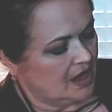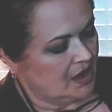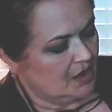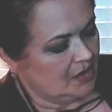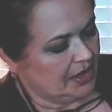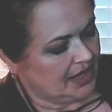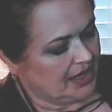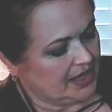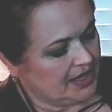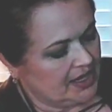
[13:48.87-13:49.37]

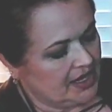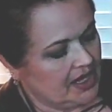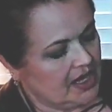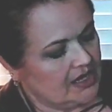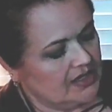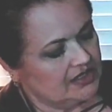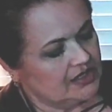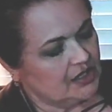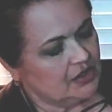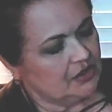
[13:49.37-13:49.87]
Okay,
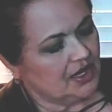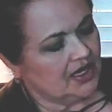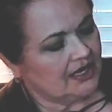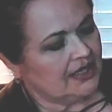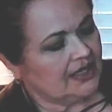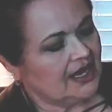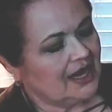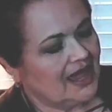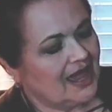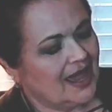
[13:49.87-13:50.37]

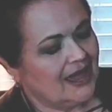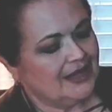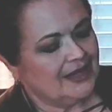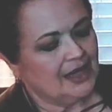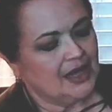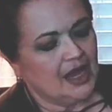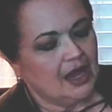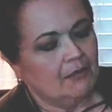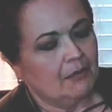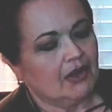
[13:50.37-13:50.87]
$2.99
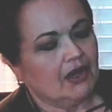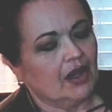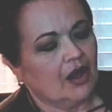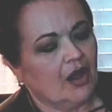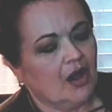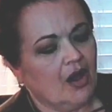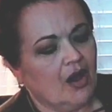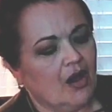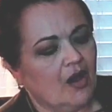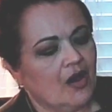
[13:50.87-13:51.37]

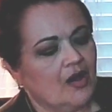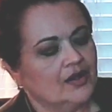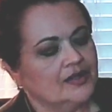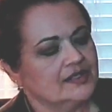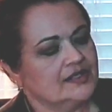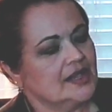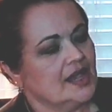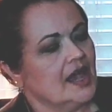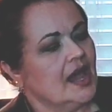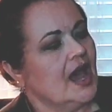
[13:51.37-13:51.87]

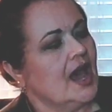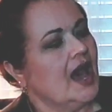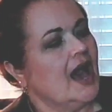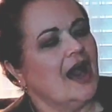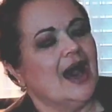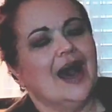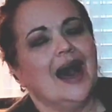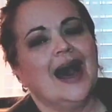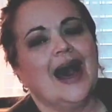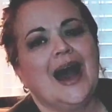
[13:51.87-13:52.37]
because
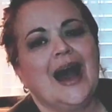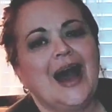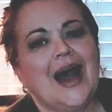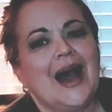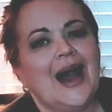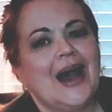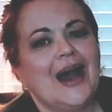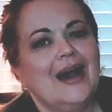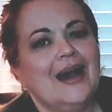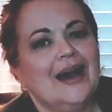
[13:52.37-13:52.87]

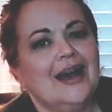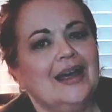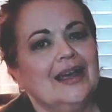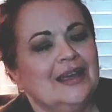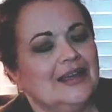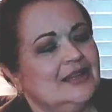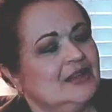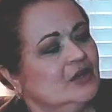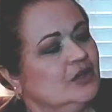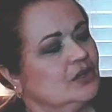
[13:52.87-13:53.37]

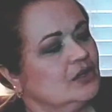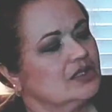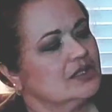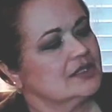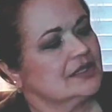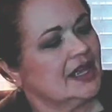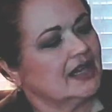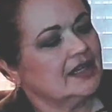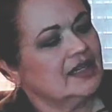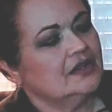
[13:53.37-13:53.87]
it
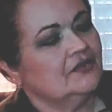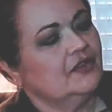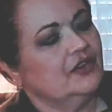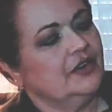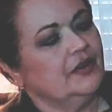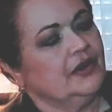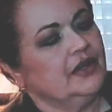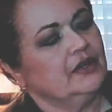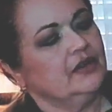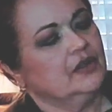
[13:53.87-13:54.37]
looks like a
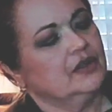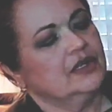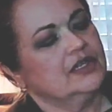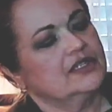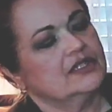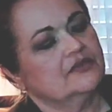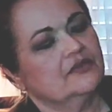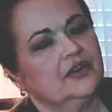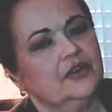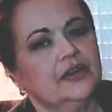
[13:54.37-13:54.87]
very, look,
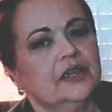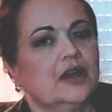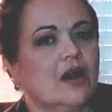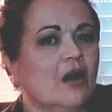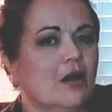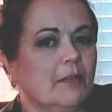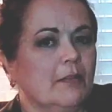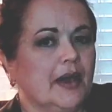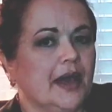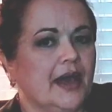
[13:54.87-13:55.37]
it's very
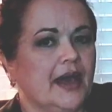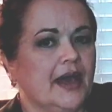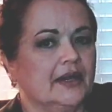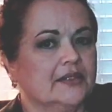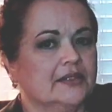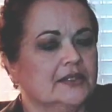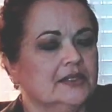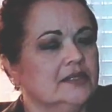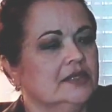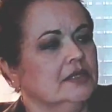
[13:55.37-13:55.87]

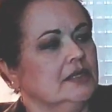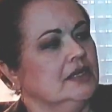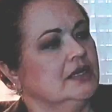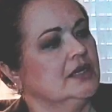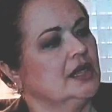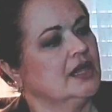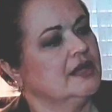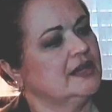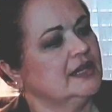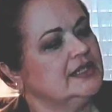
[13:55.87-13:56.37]
compact.
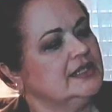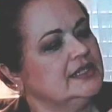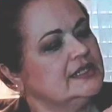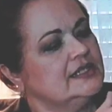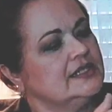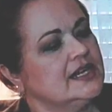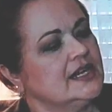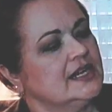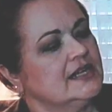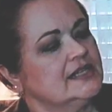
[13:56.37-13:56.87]
And they
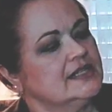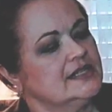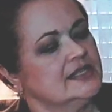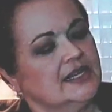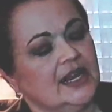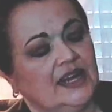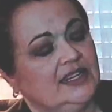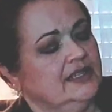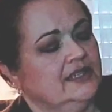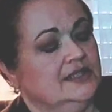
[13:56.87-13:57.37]
did test
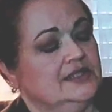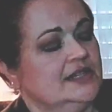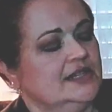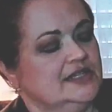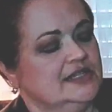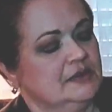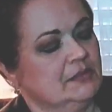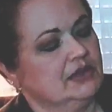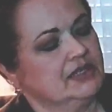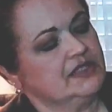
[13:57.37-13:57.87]
it. I didn't
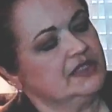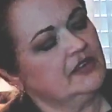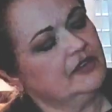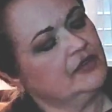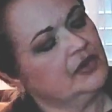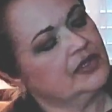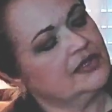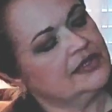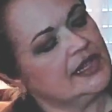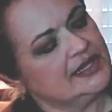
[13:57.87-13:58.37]
test it myself
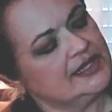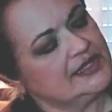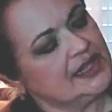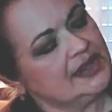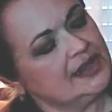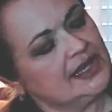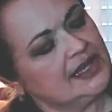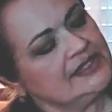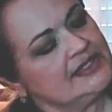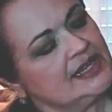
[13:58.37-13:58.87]
because they
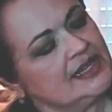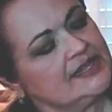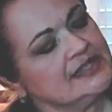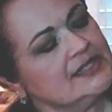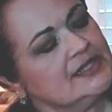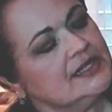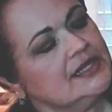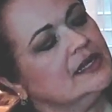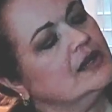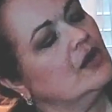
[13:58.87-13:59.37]
said they
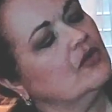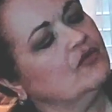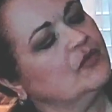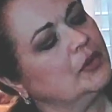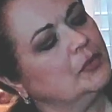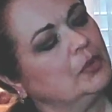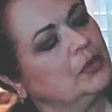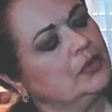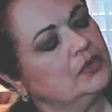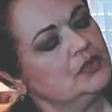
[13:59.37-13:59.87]
tested it on
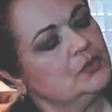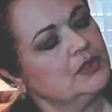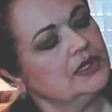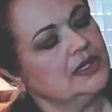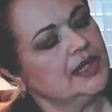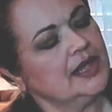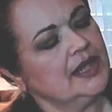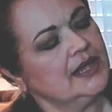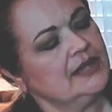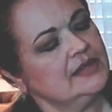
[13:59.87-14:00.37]
February
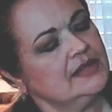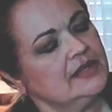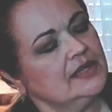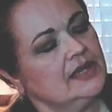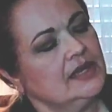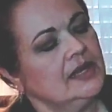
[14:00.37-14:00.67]
28th.